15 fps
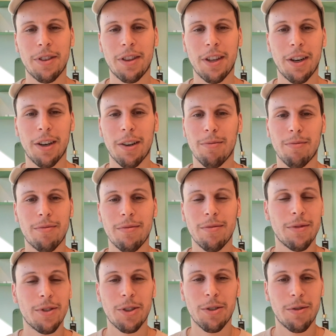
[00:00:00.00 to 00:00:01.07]
they're
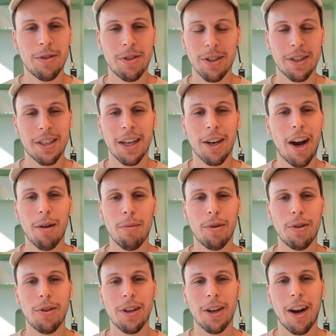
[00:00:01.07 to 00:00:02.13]
just
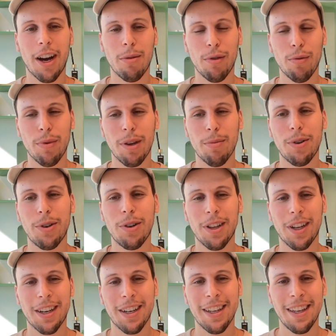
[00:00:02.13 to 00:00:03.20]
incredible people,
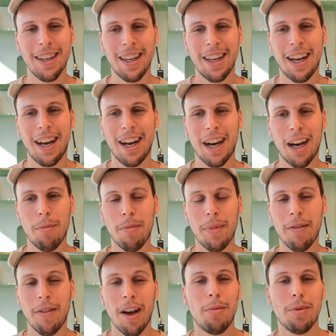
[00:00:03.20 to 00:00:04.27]
and
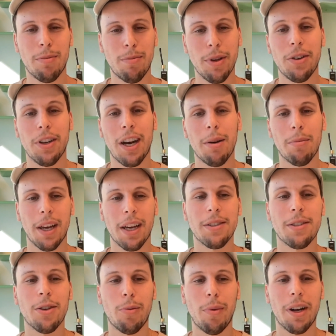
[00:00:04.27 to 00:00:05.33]
have helped build up like
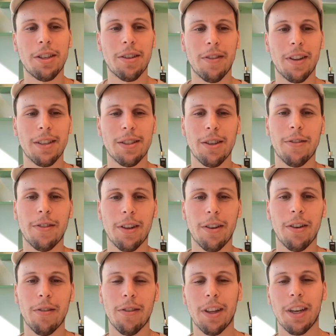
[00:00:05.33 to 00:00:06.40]
so much of this
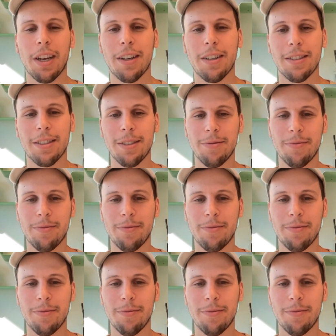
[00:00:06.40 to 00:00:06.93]
over the years.